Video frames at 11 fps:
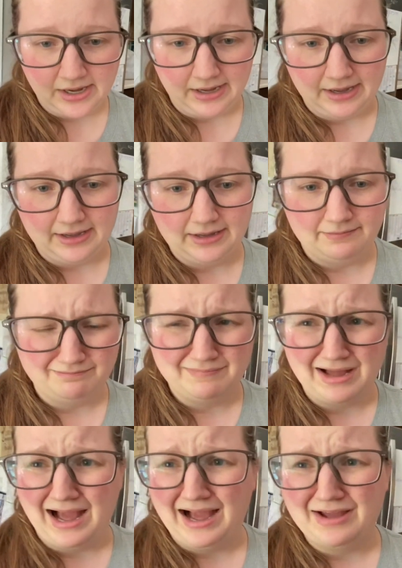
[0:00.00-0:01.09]

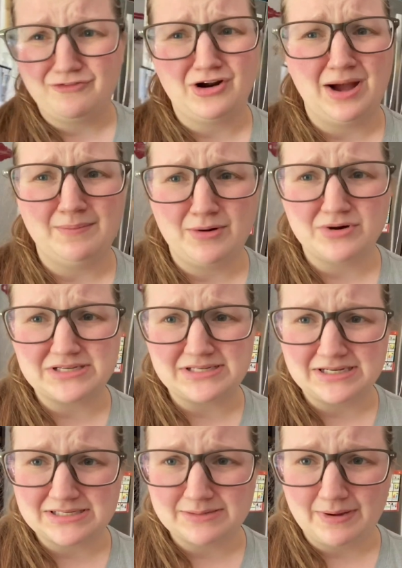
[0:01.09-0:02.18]
Um, I forgot my
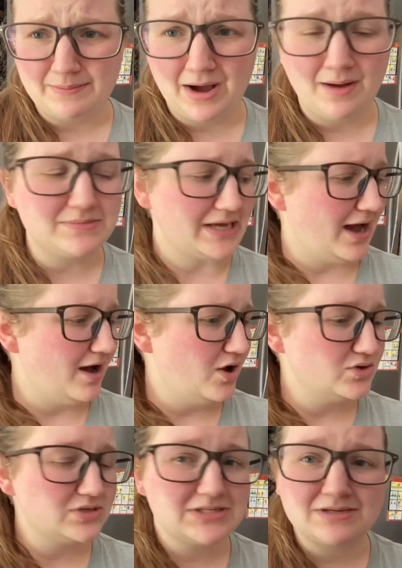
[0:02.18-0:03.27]
receipts at my mom's
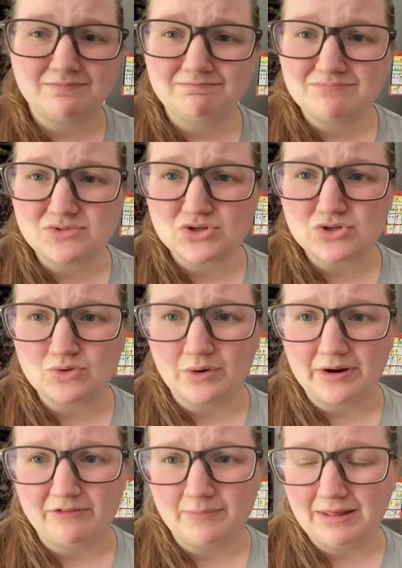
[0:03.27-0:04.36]
house.
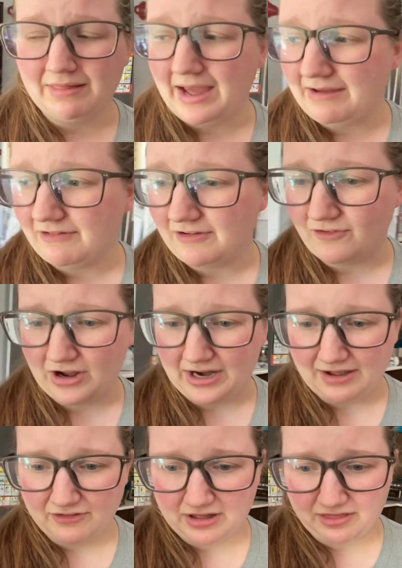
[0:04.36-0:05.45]
Story of my life. I forget
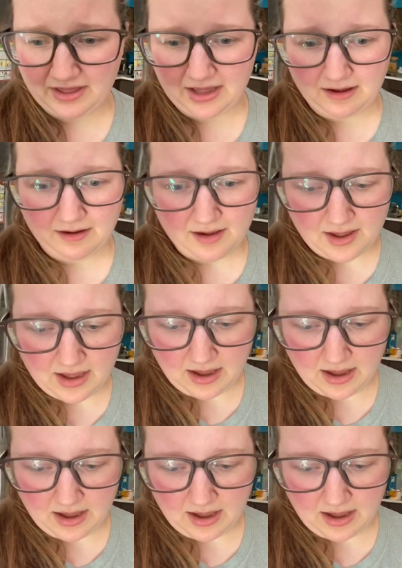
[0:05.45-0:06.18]
everything.